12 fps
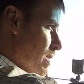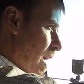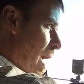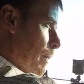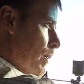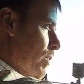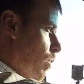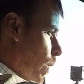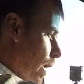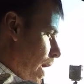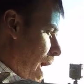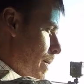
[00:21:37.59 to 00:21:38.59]
in the opposite
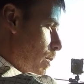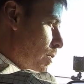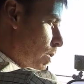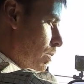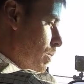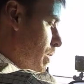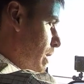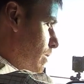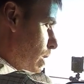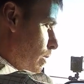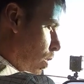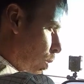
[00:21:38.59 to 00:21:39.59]
way. I'm a firm
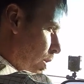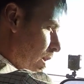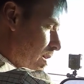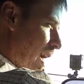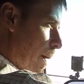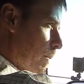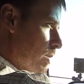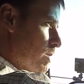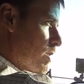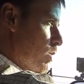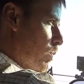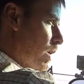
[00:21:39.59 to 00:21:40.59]
believer of holding the top of the
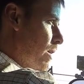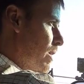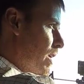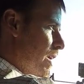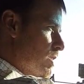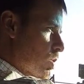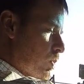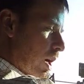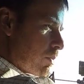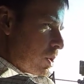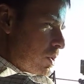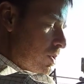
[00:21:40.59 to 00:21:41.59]
steering wheel. It's just what
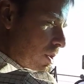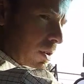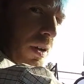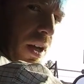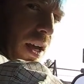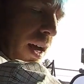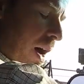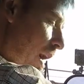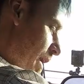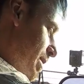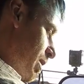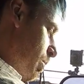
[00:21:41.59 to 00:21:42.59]
I'm used to,
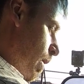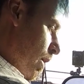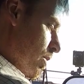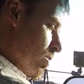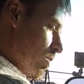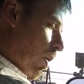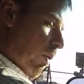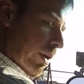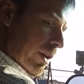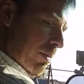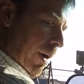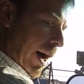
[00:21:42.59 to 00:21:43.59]
as compared to holding
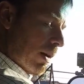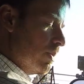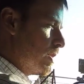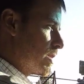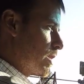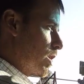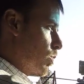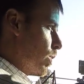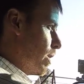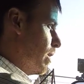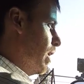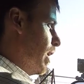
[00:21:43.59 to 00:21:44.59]
on the bottom of the steering
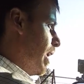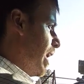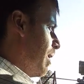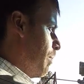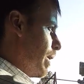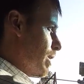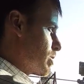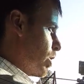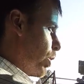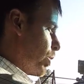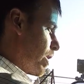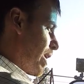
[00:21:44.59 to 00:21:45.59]
wheel, but it's
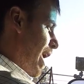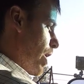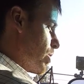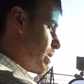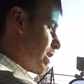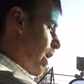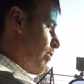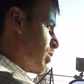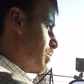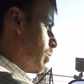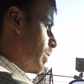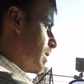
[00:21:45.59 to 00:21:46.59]
totally on how you get
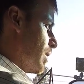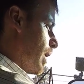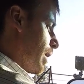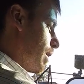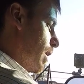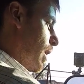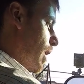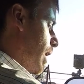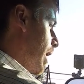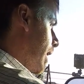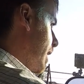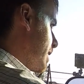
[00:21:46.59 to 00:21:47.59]
comfortable with that.
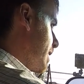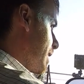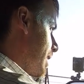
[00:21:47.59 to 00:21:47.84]
Again, the